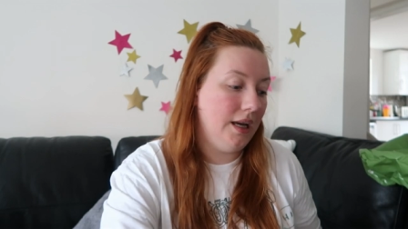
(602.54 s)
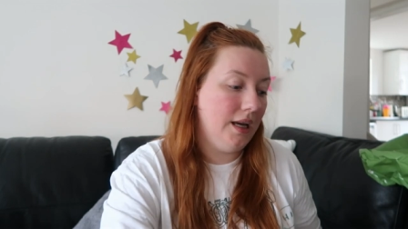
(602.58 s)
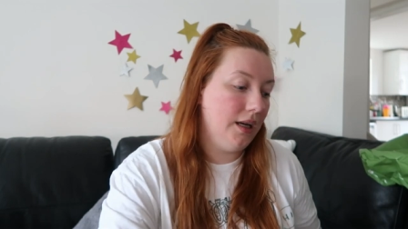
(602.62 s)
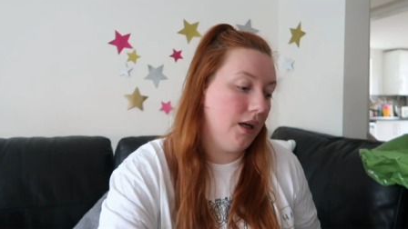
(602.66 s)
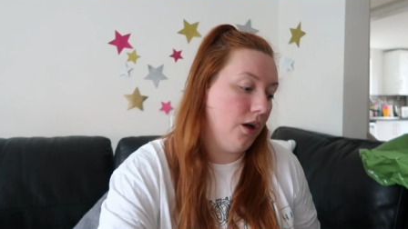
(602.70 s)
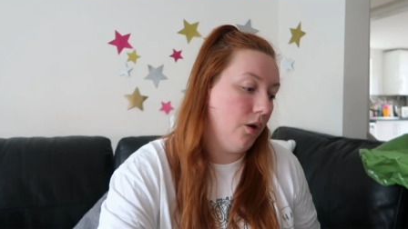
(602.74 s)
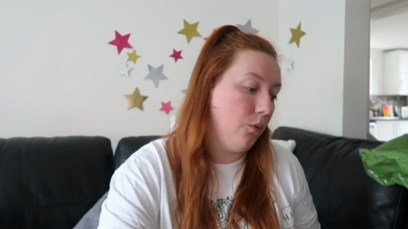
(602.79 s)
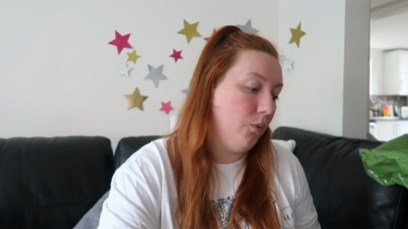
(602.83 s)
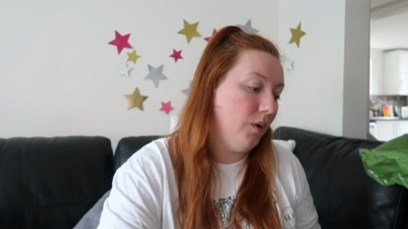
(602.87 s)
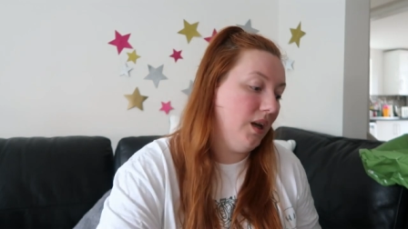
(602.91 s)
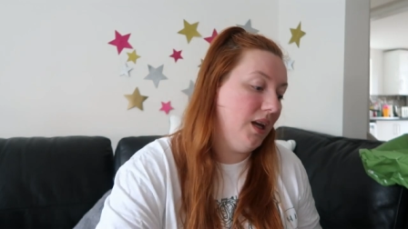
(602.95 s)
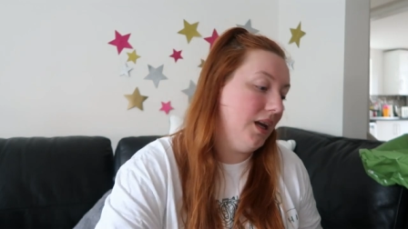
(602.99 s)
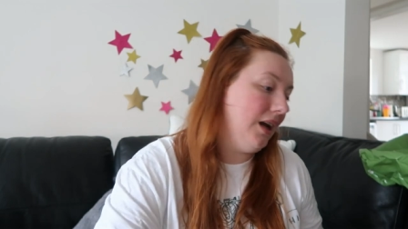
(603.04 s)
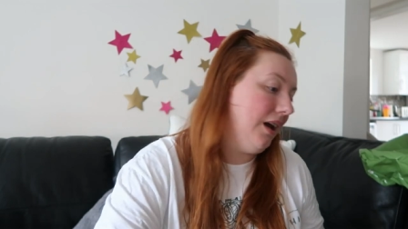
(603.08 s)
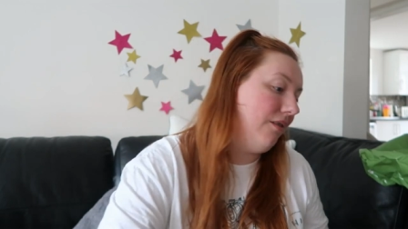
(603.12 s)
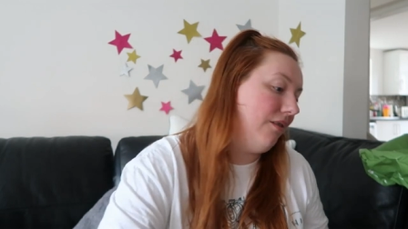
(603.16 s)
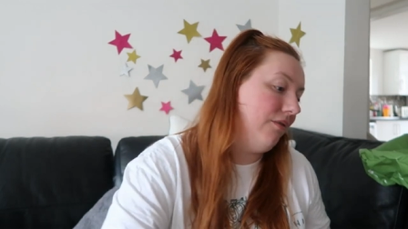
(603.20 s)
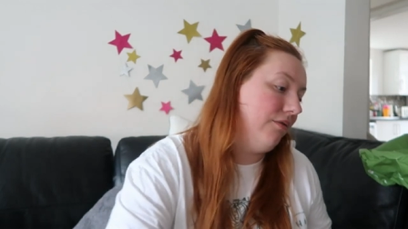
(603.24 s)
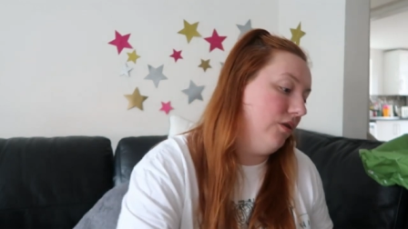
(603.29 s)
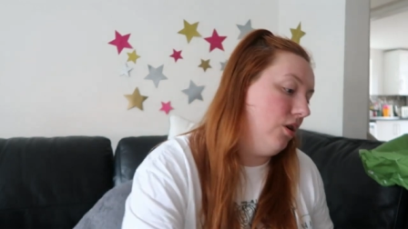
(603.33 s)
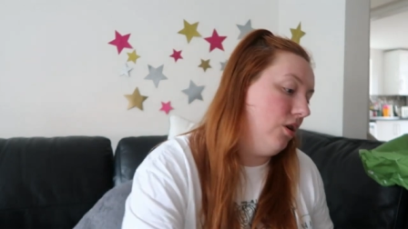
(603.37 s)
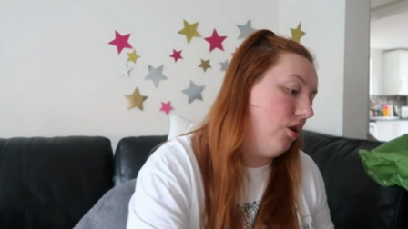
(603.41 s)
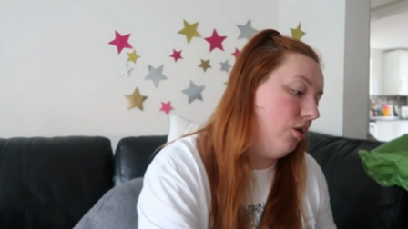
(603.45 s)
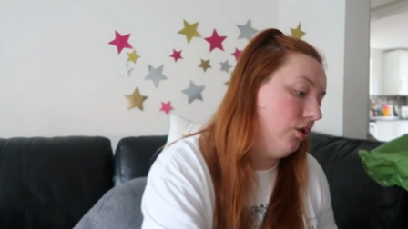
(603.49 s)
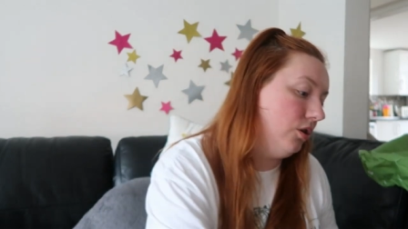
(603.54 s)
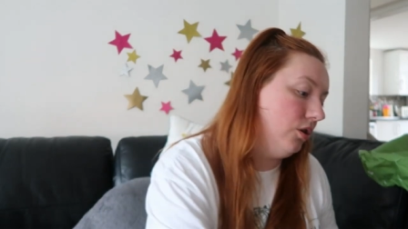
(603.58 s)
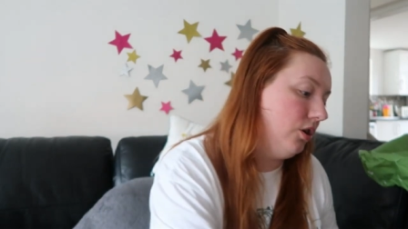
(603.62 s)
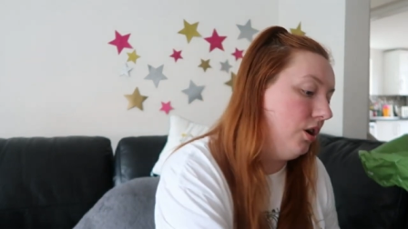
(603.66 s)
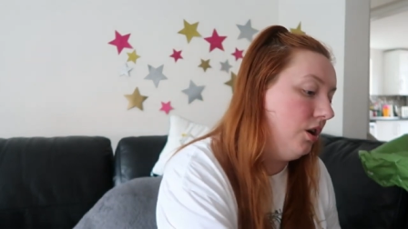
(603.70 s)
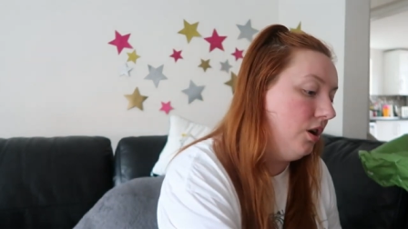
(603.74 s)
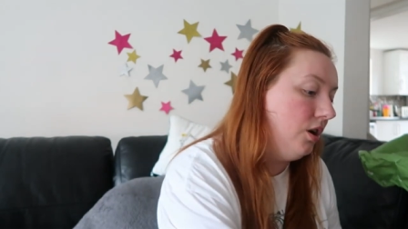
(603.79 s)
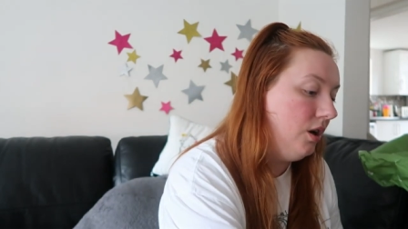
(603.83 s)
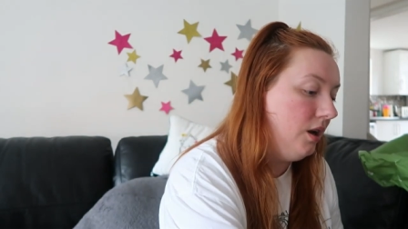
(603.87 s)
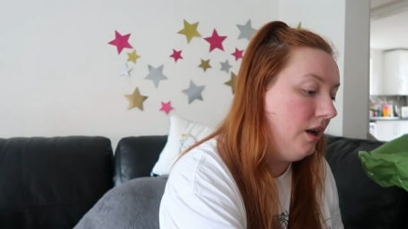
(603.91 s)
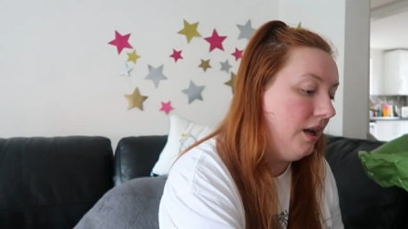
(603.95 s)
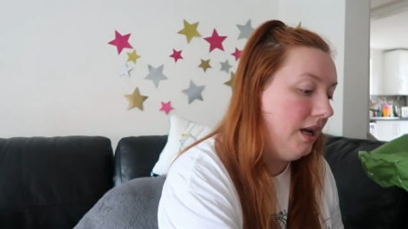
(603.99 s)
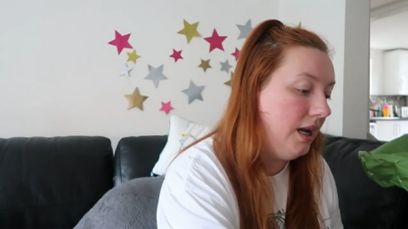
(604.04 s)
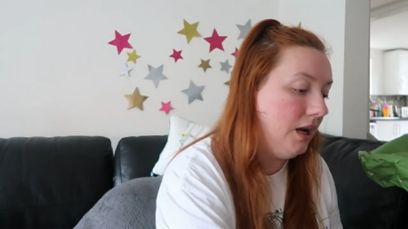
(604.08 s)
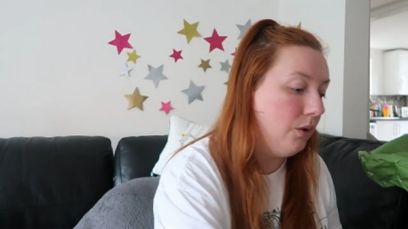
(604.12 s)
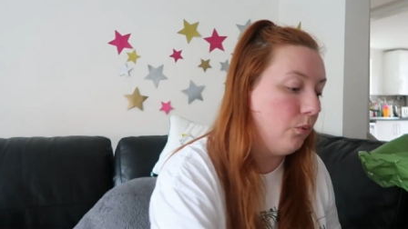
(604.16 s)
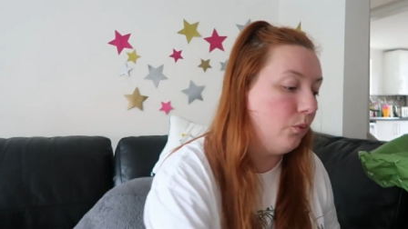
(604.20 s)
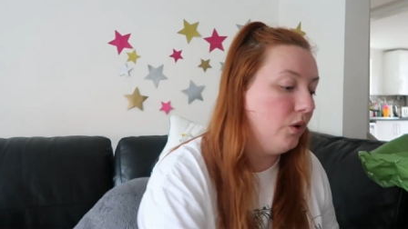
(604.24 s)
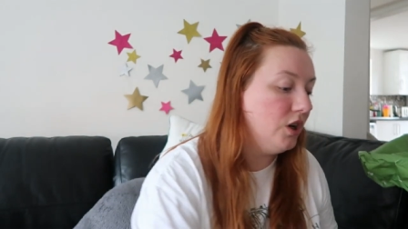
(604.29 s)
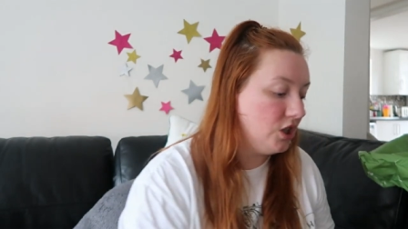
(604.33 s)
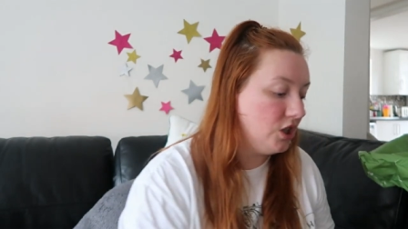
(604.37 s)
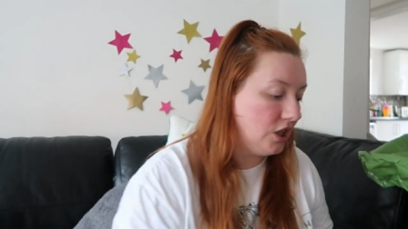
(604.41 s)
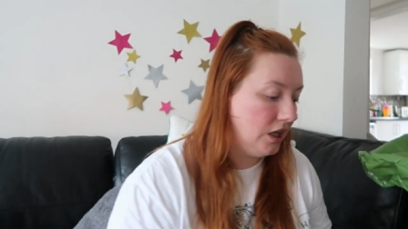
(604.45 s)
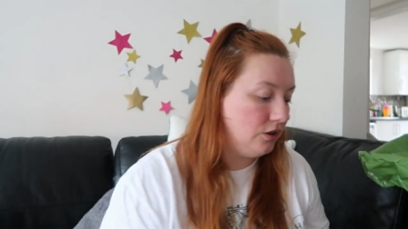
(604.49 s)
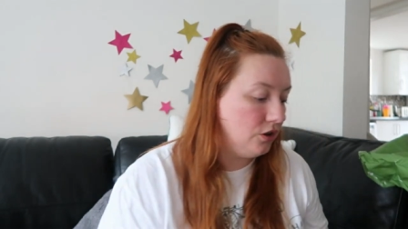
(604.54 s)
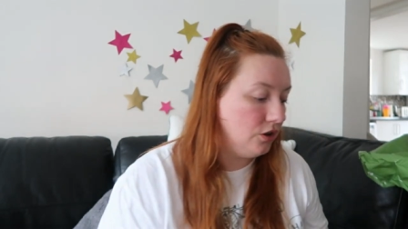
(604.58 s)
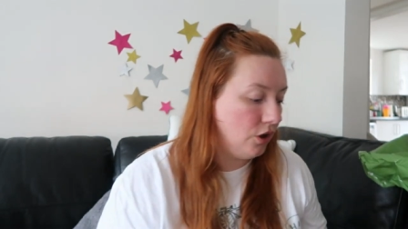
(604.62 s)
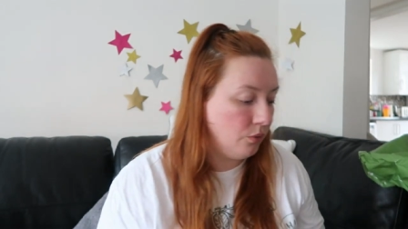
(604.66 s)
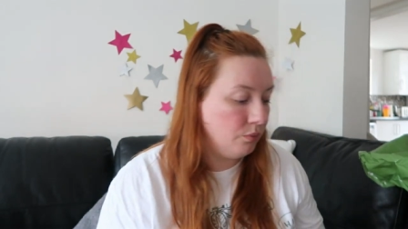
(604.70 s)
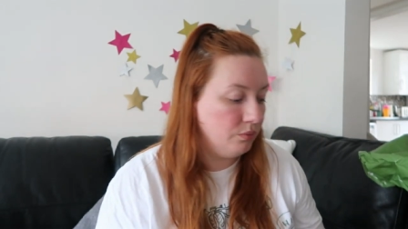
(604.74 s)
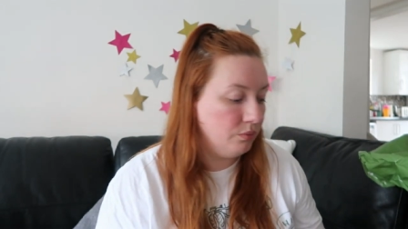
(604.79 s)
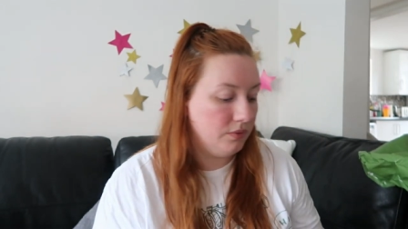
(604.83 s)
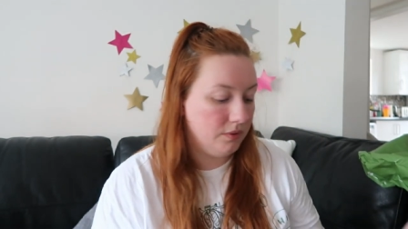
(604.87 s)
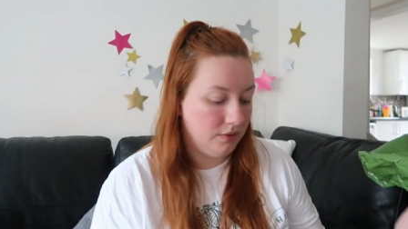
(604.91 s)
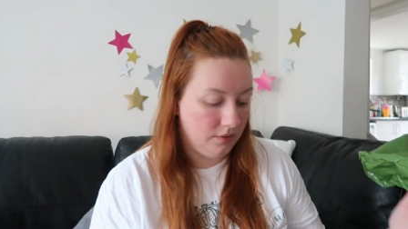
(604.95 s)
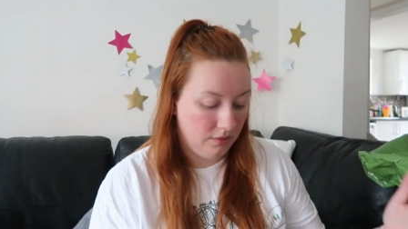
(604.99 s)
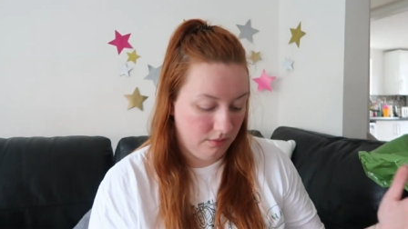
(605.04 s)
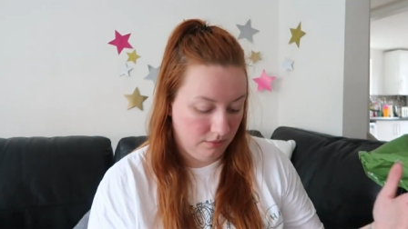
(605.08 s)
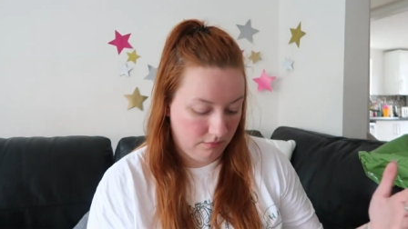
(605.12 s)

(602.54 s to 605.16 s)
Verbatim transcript: like a weekend vlog in which I don't